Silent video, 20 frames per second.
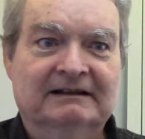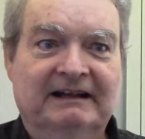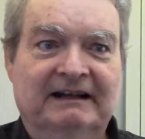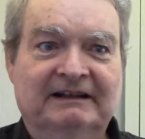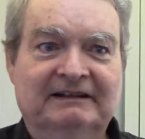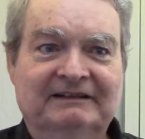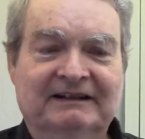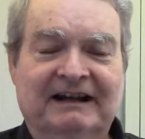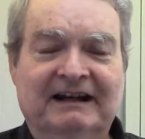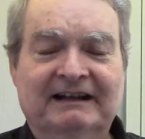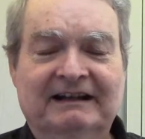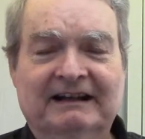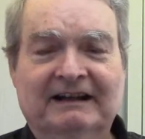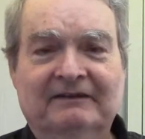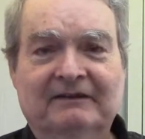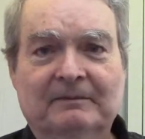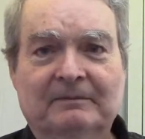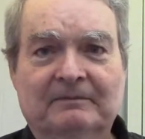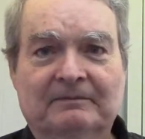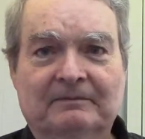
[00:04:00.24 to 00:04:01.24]
they decided to give
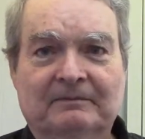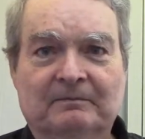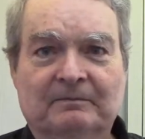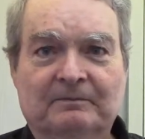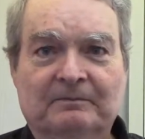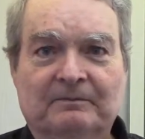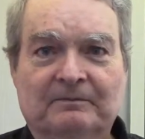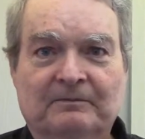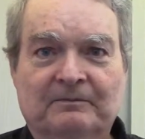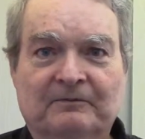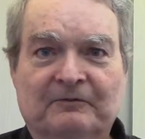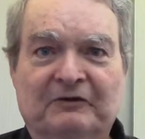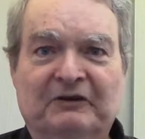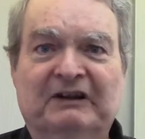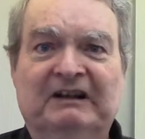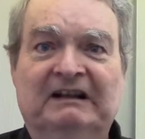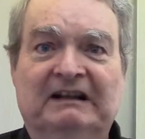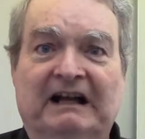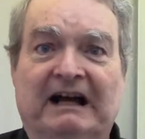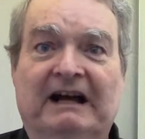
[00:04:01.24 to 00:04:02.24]
them
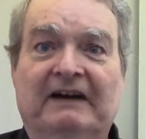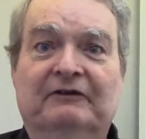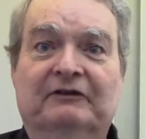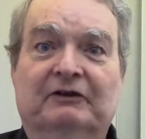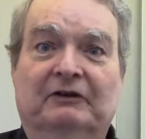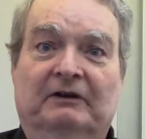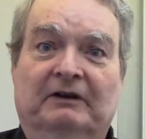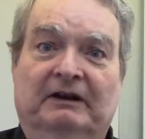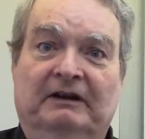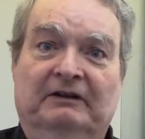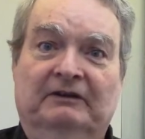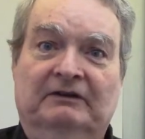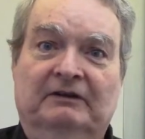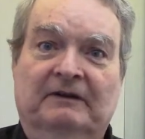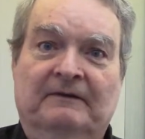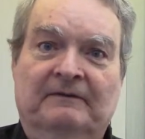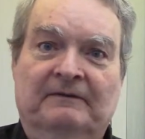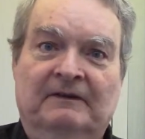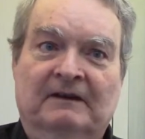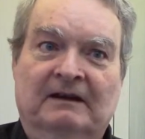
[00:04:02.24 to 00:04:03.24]
free live turkeys.
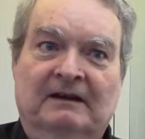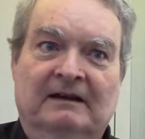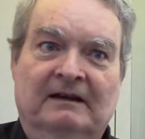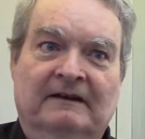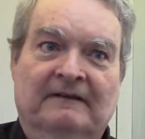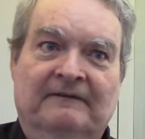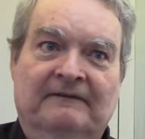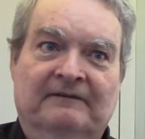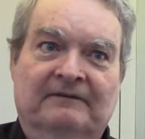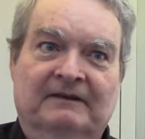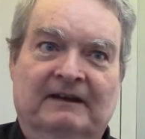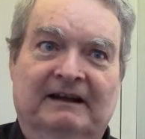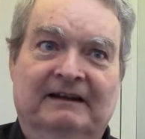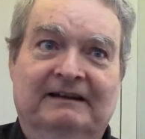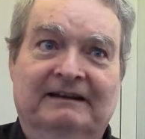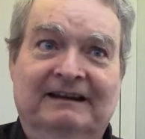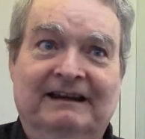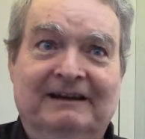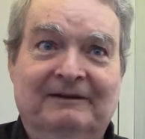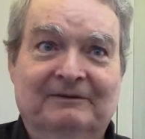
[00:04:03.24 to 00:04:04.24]

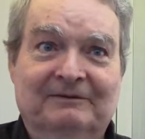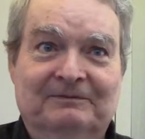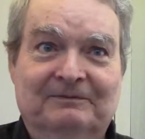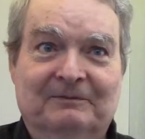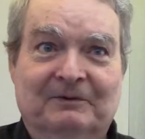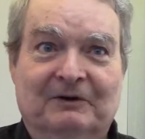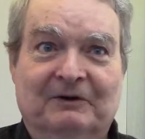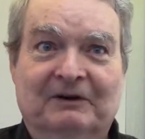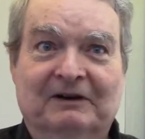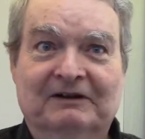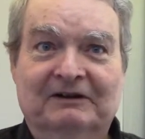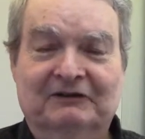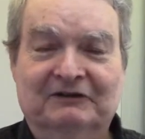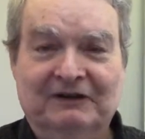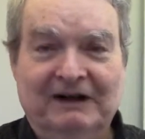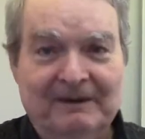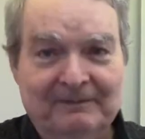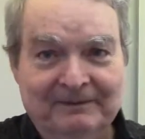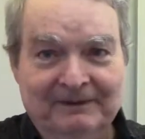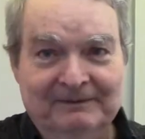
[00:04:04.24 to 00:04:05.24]
And they were going to
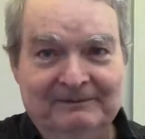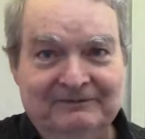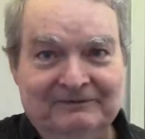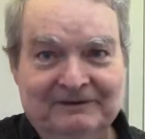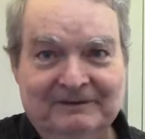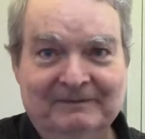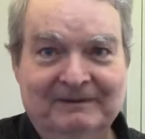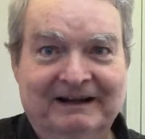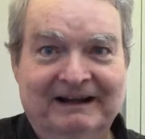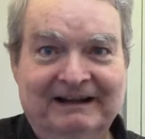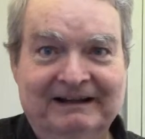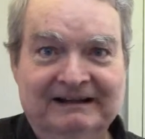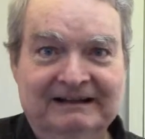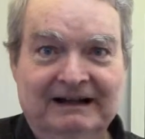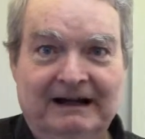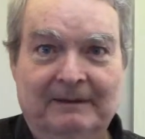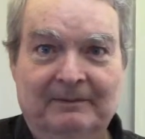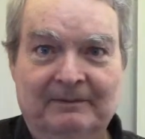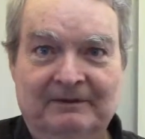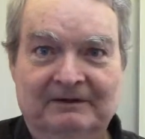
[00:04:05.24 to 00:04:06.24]
drop them from a
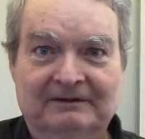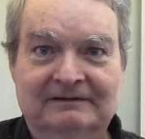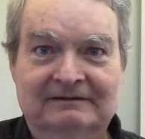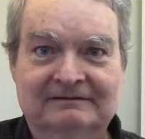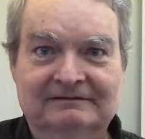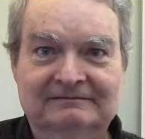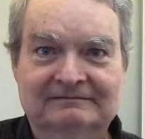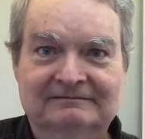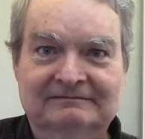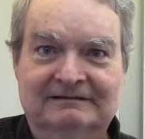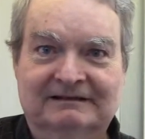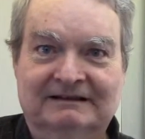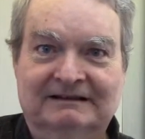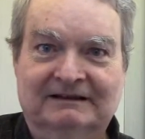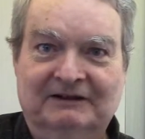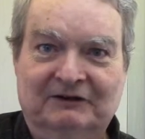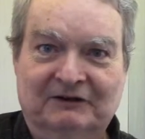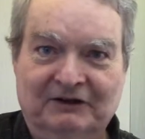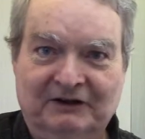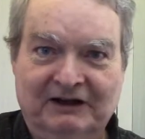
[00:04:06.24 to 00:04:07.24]
helicopter. And
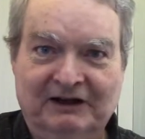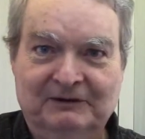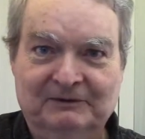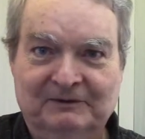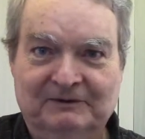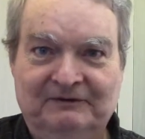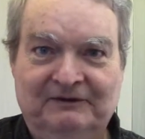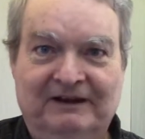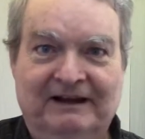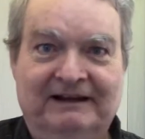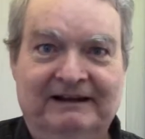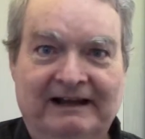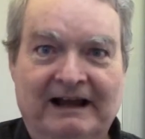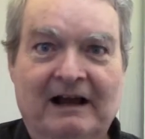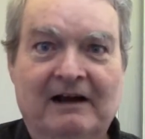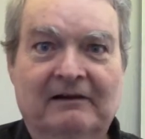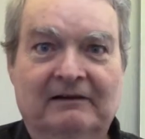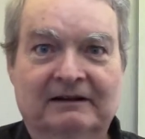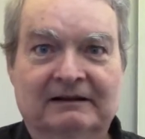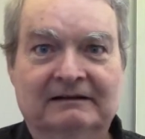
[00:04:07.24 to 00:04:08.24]
the turkeys would fly
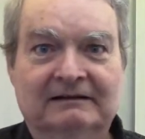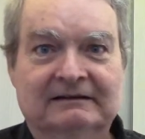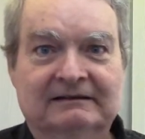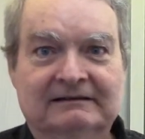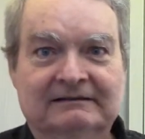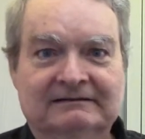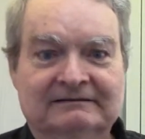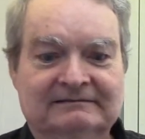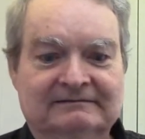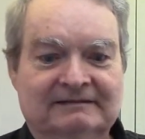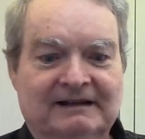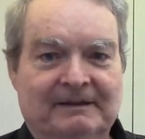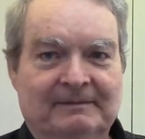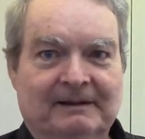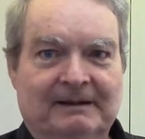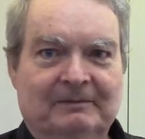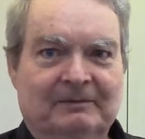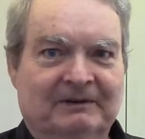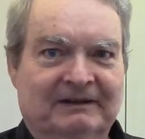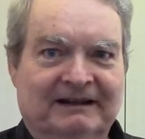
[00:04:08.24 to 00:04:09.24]
down and
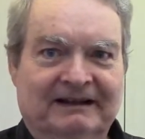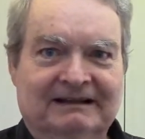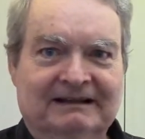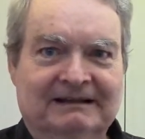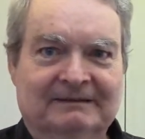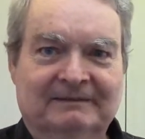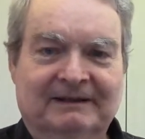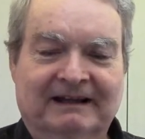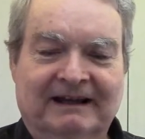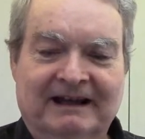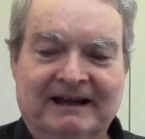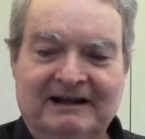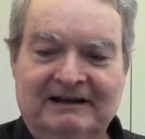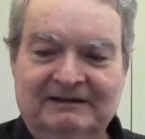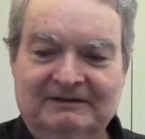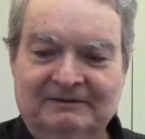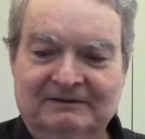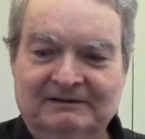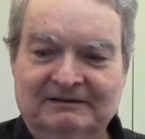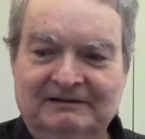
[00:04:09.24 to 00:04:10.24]
people would get them, I
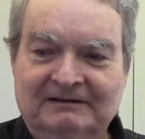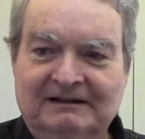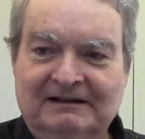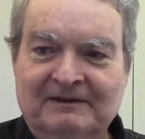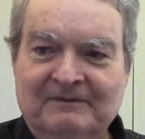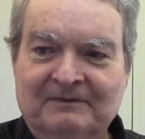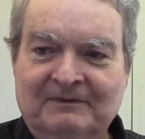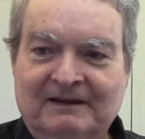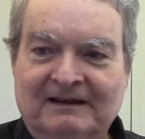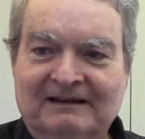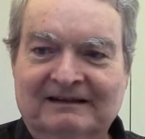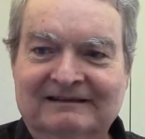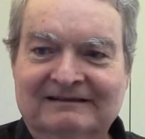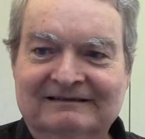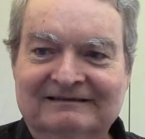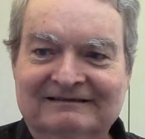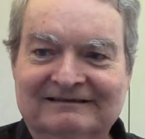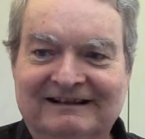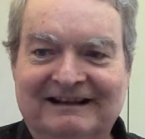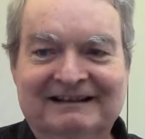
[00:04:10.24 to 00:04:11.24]
guess. Well,
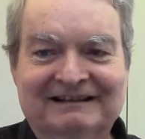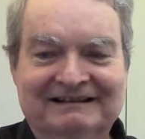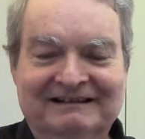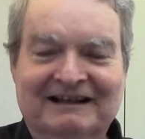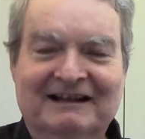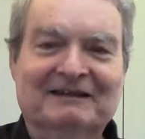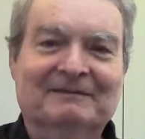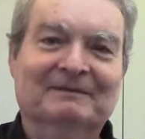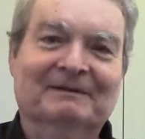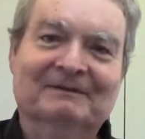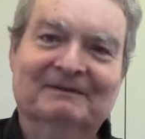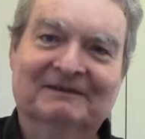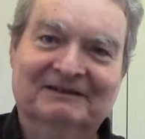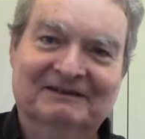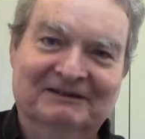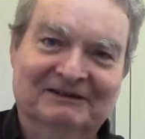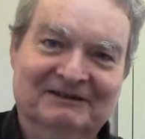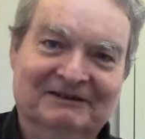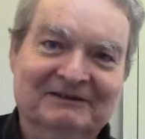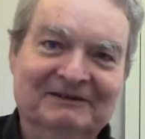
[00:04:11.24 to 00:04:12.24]
Les Nessman was
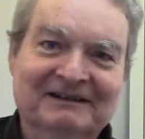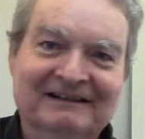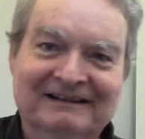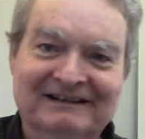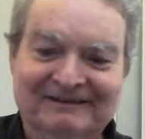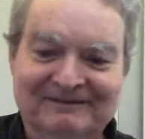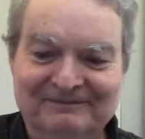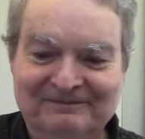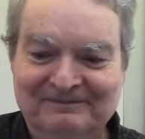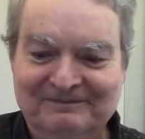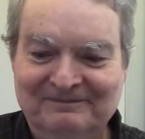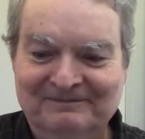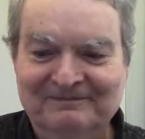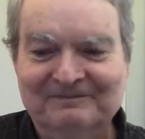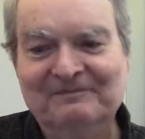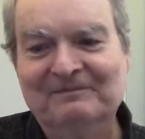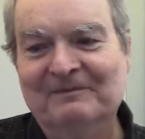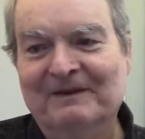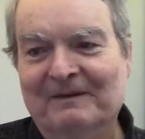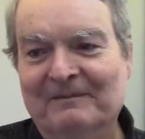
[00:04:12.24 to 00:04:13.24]
doing a
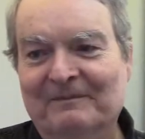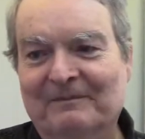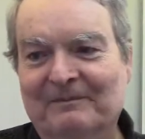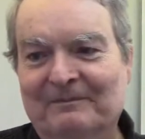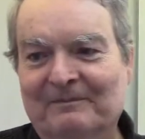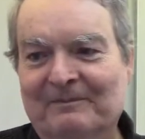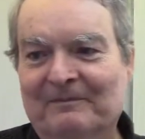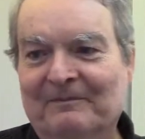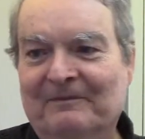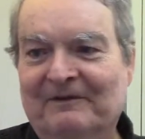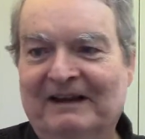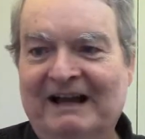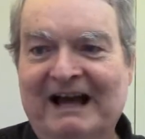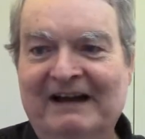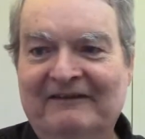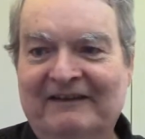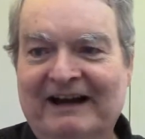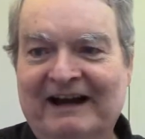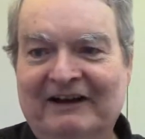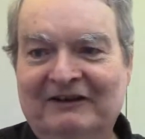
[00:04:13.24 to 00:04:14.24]

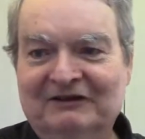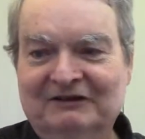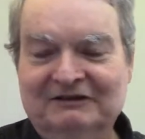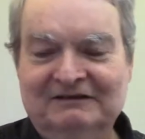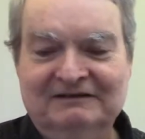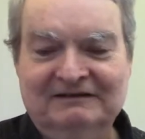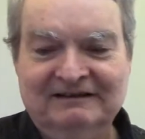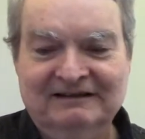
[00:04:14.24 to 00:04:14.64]
live action